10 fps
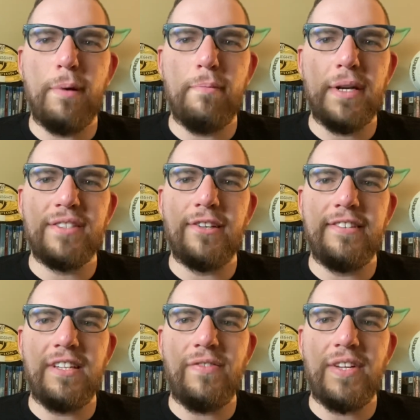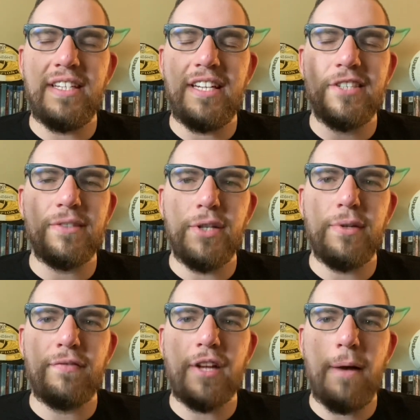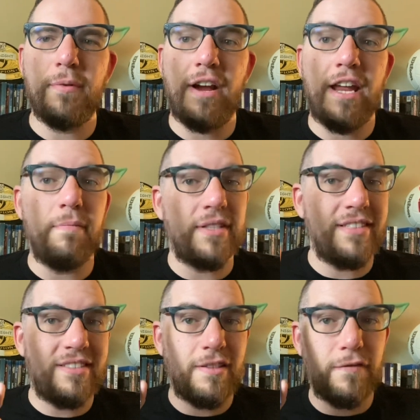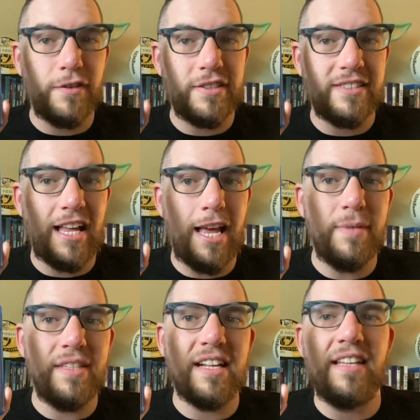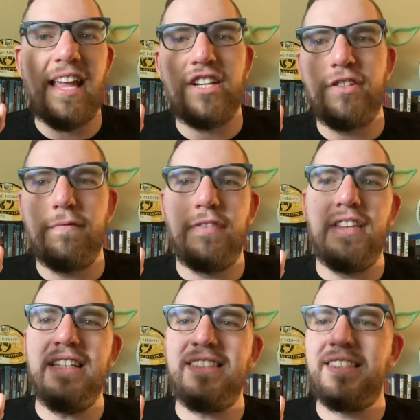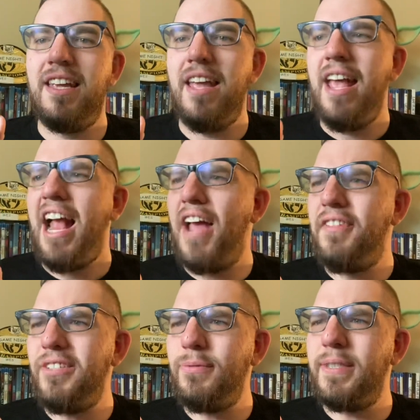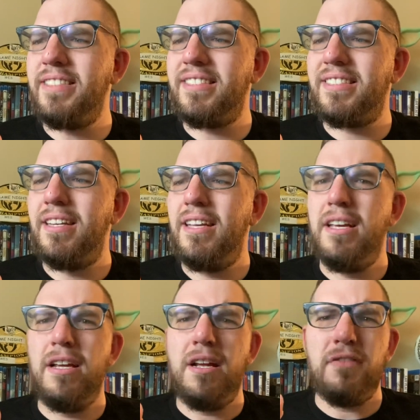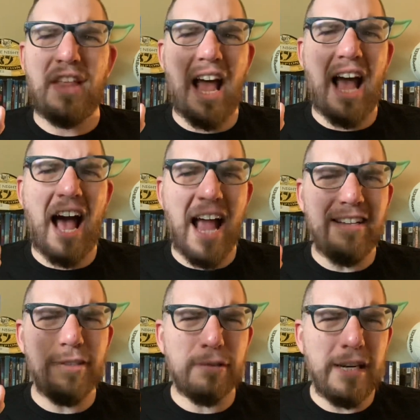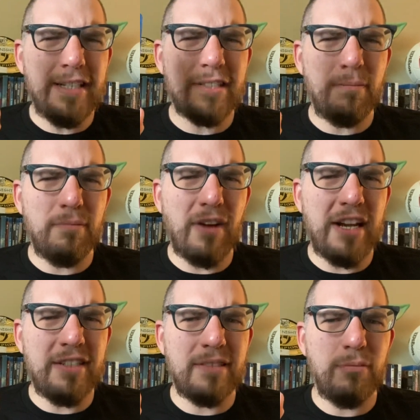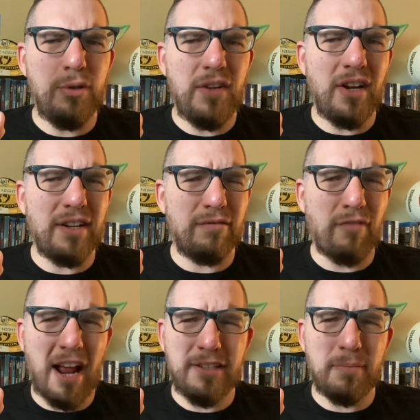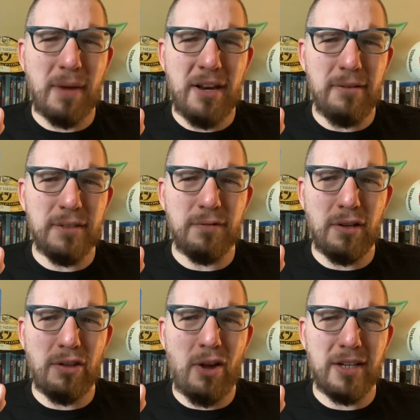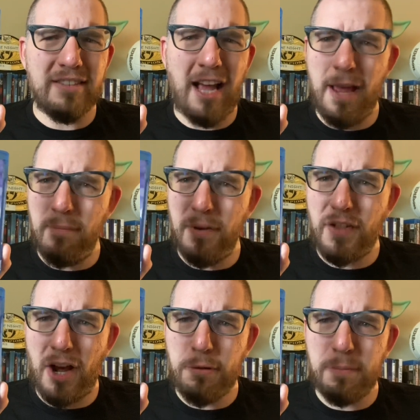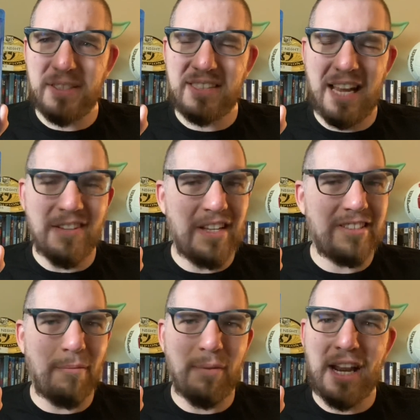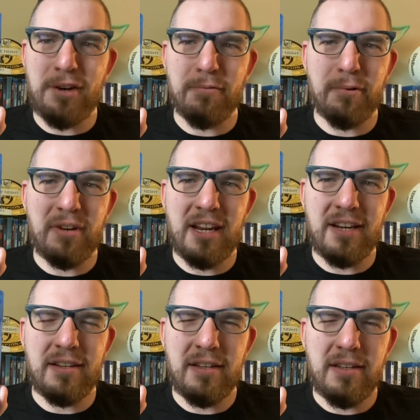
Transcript: one, but it's on DVD, so I do have to upgrade. But this is the first time in the collection for this, and this was the highest rated, rated movie on Rotten Tomatoes for a long time with 100%, and then someone had to ruin it.